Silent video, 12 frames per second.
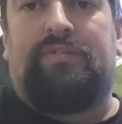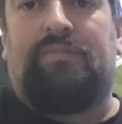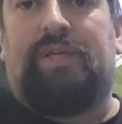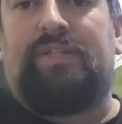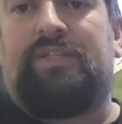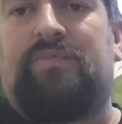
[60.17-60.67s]

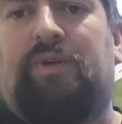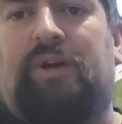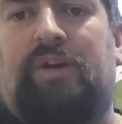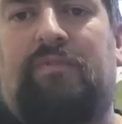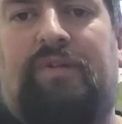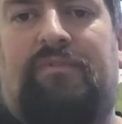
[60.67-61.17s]
Amazing
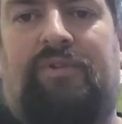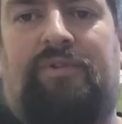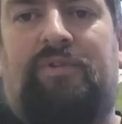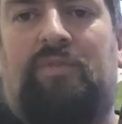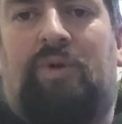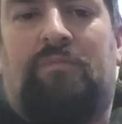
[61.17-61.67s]
Spider-Man
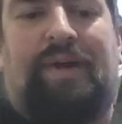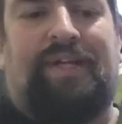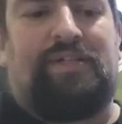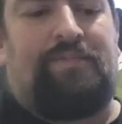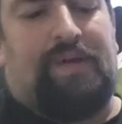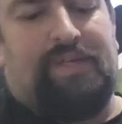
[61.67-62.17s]
Volume 1
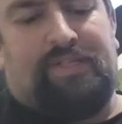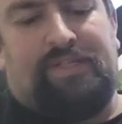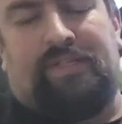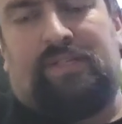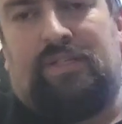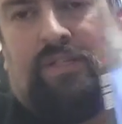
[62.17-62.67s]
Back to
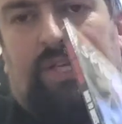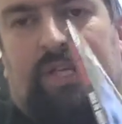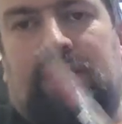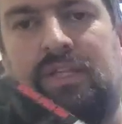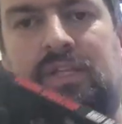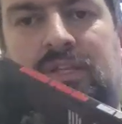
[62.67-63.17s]
Basics,
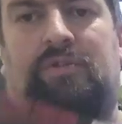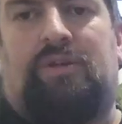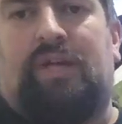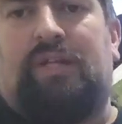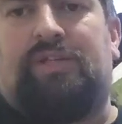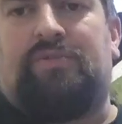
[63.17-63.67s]
the
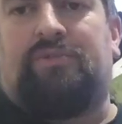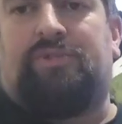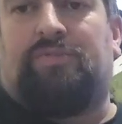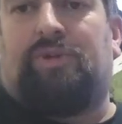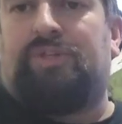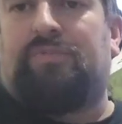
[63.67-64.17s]
UK edition, which
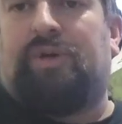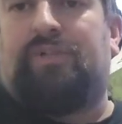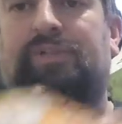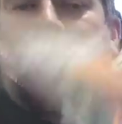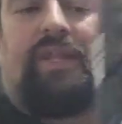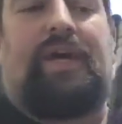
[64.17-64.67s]
is why the
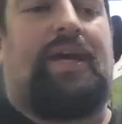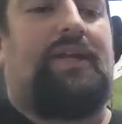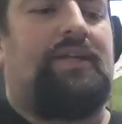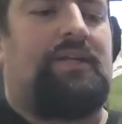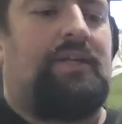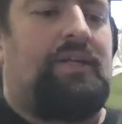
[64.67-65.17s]
spine's like
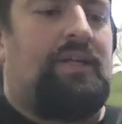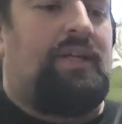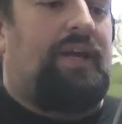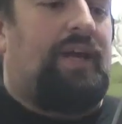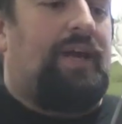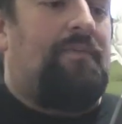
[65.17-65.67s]

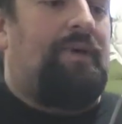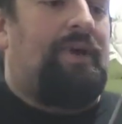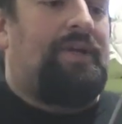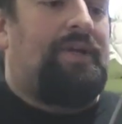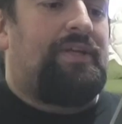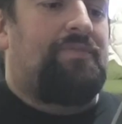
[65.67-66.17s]
that, by
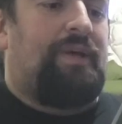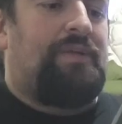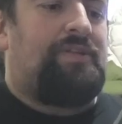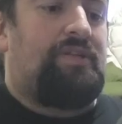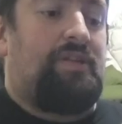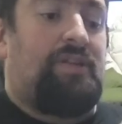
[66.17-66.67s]
Nick
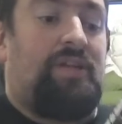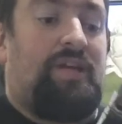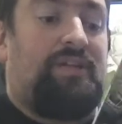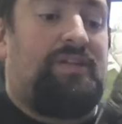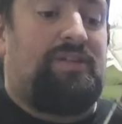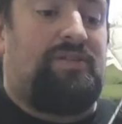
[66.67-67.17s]
Spencer,
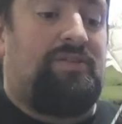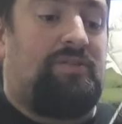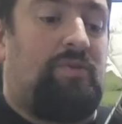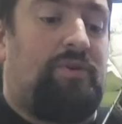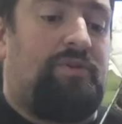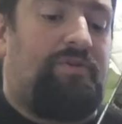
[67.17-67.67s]
collects issues
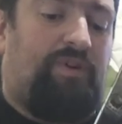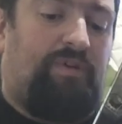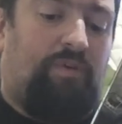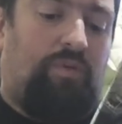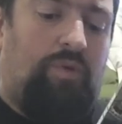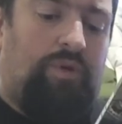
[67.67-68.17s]
1 to
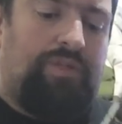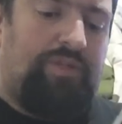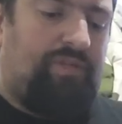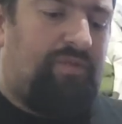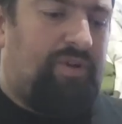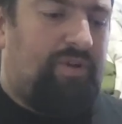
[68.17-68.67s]
5. Oh, and it's
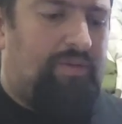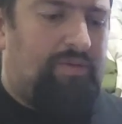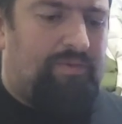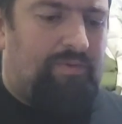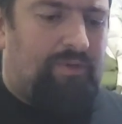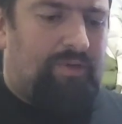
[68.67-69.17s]
got the free
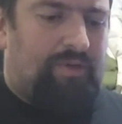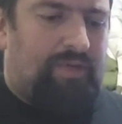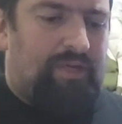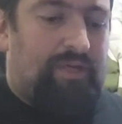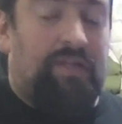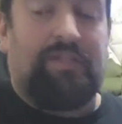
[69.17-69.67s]
comic book one
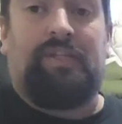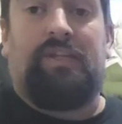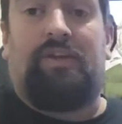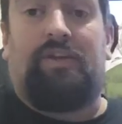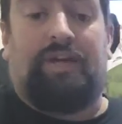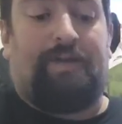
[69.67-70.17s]
day, and
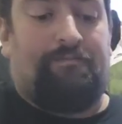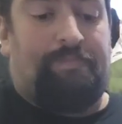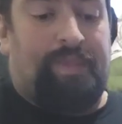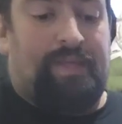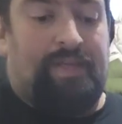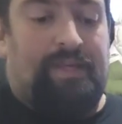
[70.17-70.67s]
didn't know that.
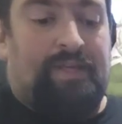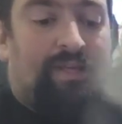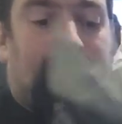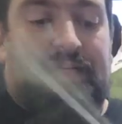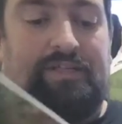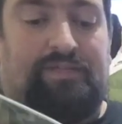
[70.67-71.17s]

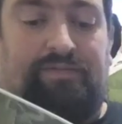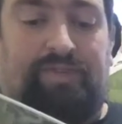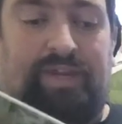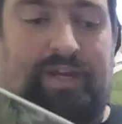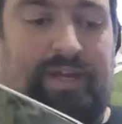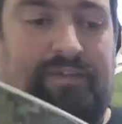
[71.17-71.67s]
That's
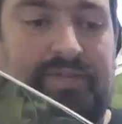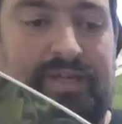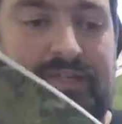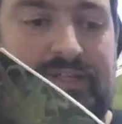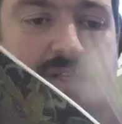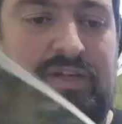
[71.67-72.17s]
something that I haven't
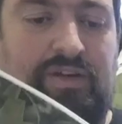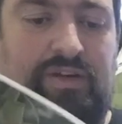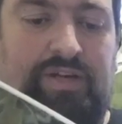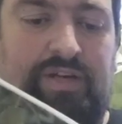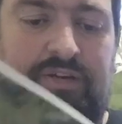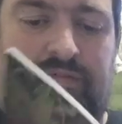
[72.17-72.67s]
actually
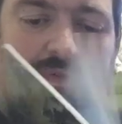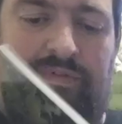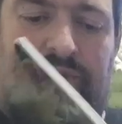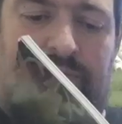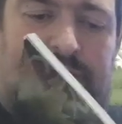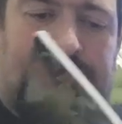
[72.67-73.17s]
got in any other
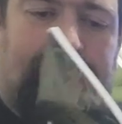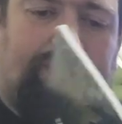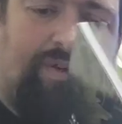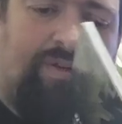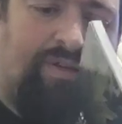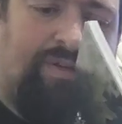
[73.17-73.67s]
format,
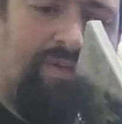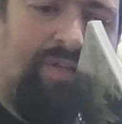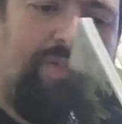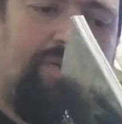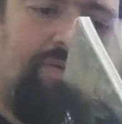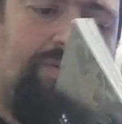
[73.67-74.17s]
so
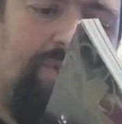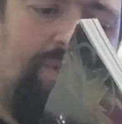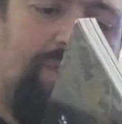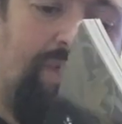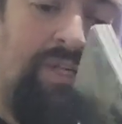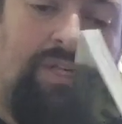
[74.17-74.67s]
that's cool.
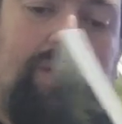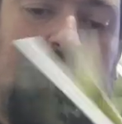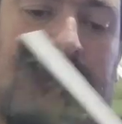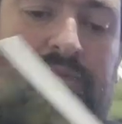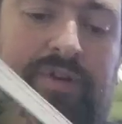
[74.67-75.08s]
I